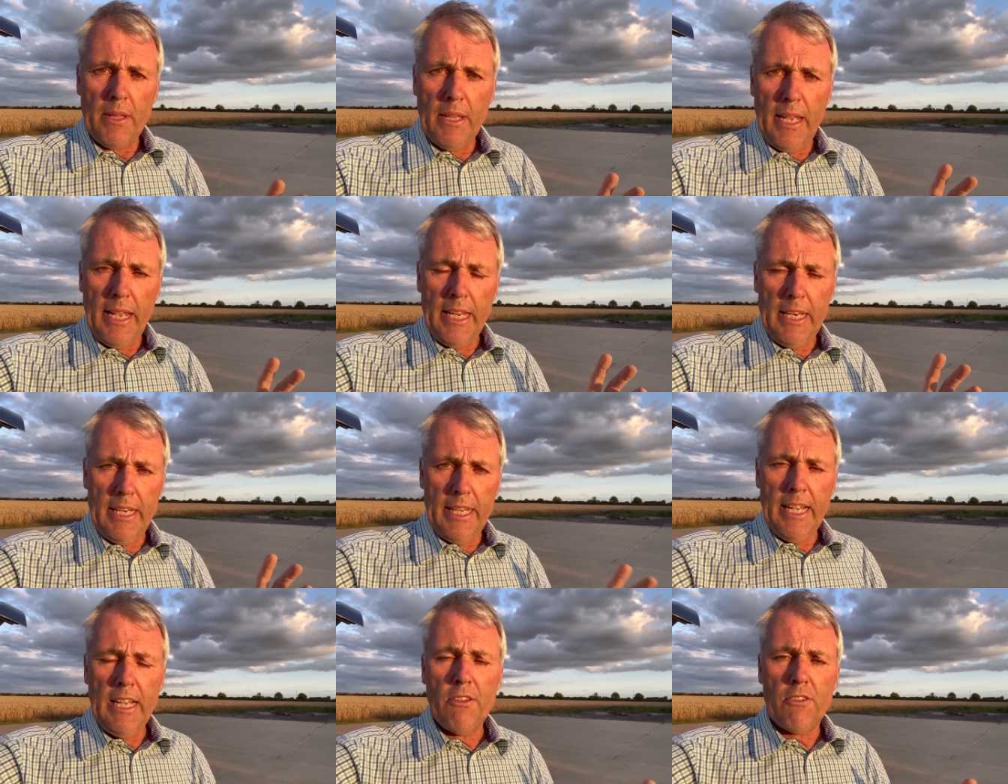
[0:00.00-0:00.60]
It
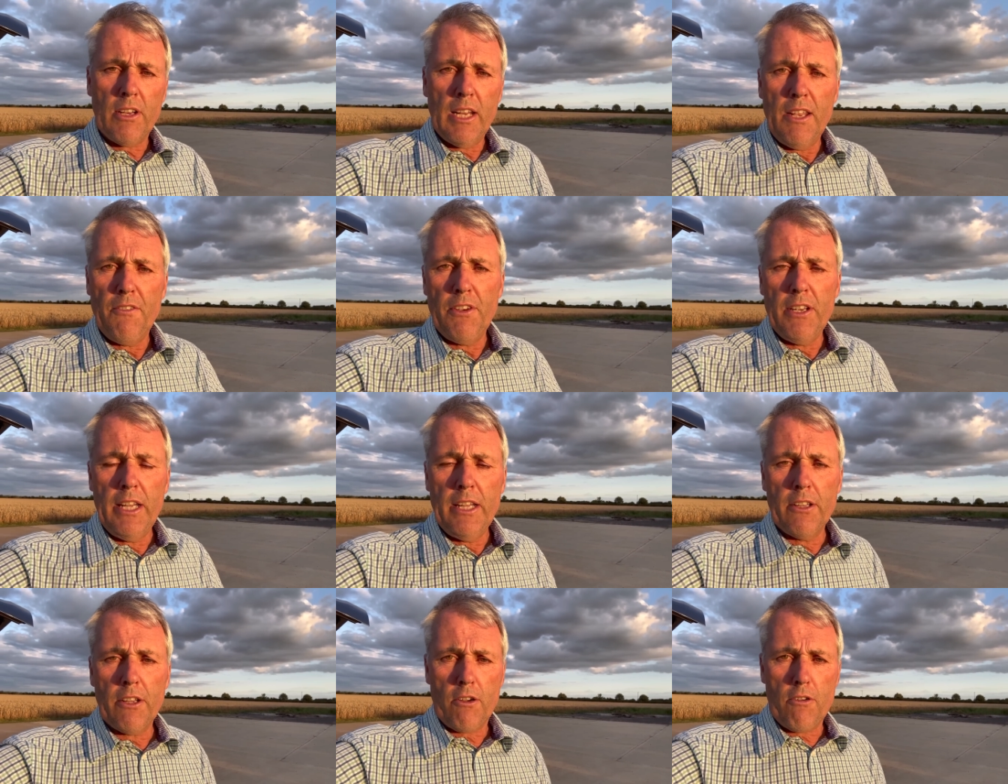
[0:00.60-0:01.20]
needs
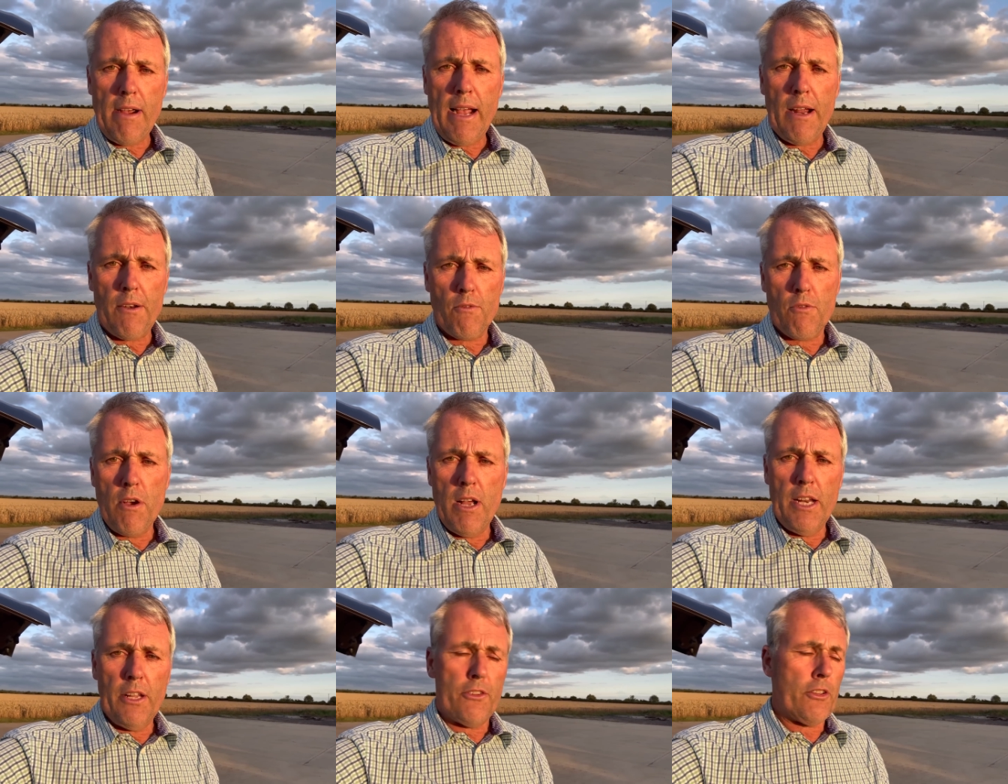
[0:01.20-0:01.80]
leaving in the ground
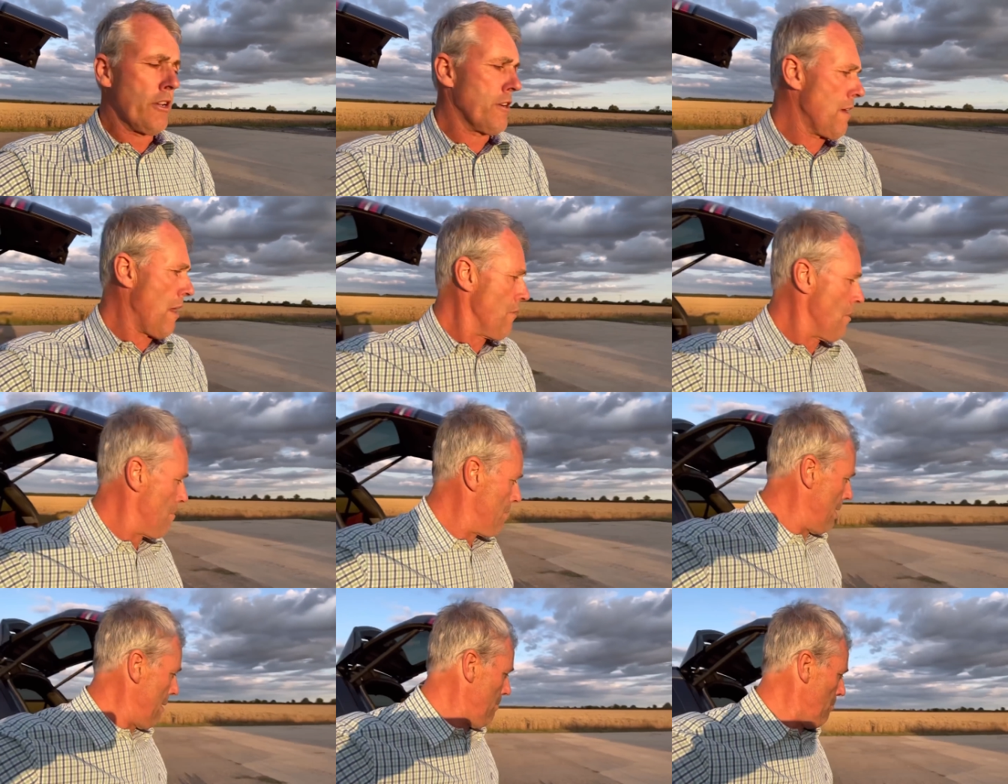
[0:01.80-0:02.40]
really to grow
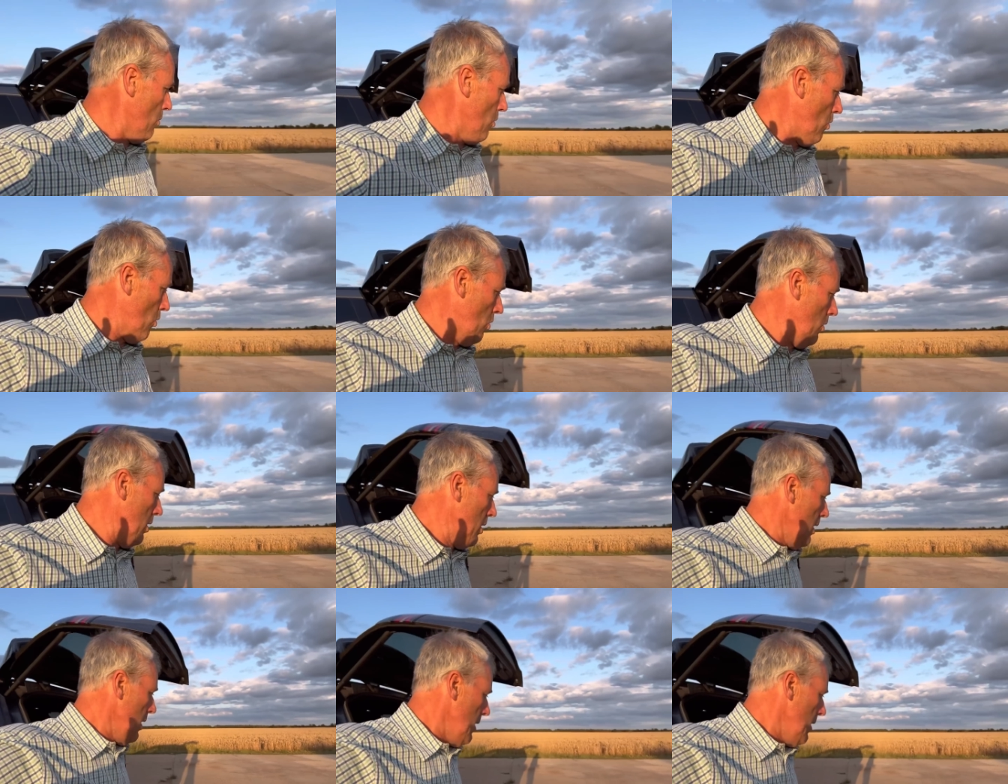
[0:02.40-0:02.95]
a bit more.